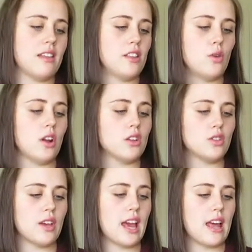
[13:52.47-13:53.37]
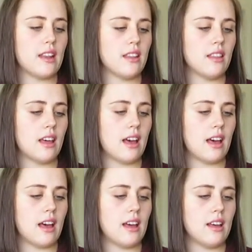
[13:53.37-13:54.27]
You can also get
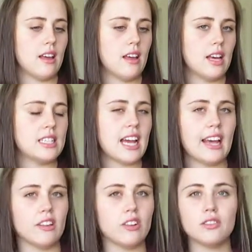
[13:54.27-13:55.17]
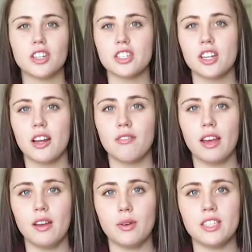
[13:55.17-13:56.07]
the Tylenol version of
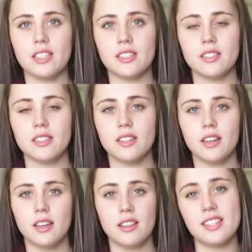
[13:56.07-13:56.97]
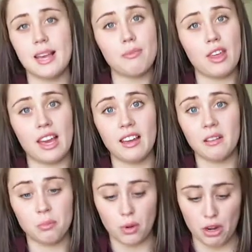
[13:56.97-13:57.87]
it, which is the same
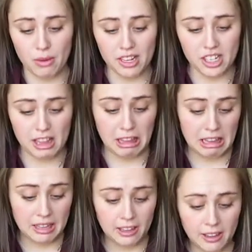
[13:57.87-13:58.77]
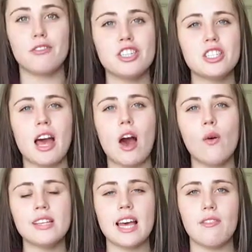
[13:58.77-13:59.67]
thing, pretty much, I think. Just to
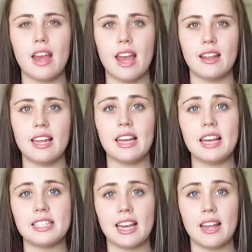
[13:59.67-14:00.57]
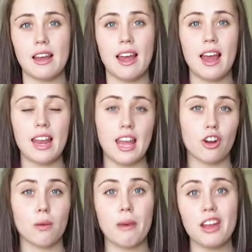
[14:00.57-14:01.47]
always have it handy in case I get a
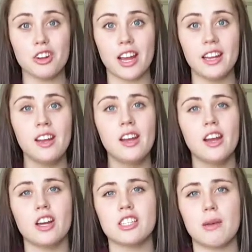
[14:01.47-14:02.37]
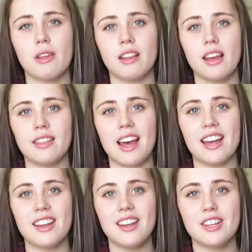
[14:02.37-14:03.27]
headache or a migraine or something
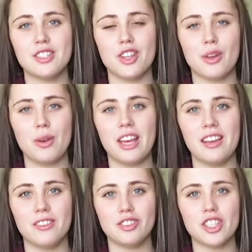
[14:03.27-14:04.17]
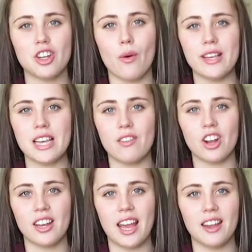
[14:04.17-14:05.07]
that, so that we just always have it
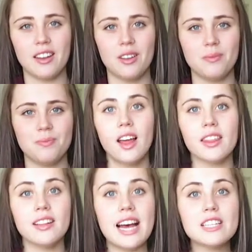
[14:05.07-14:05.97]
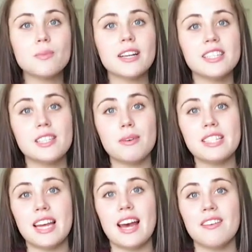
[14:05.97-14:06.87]
on hand. The last pregnancy
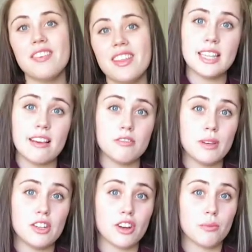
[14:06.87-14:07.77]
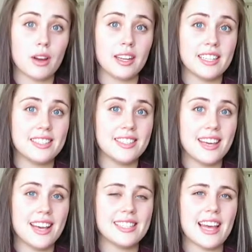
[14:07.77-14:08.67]
must-have that saves me during
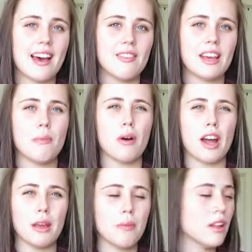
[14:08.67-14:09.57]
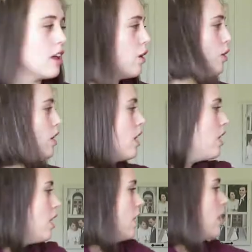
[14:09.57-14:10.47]
pregnancy is having a body pillow.
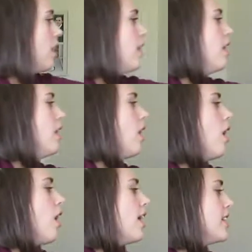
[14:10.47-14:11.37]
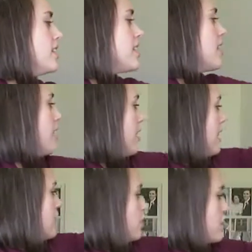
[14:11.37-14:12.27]
Ours
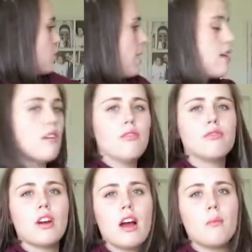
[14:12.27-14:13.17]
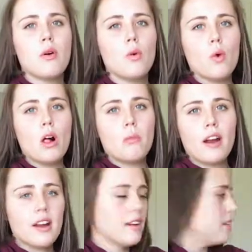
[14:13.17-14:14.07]
is just one from
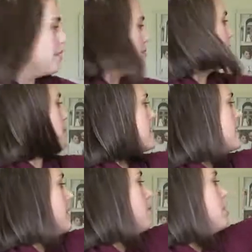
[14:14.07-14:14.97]
Walmart. Let me see, let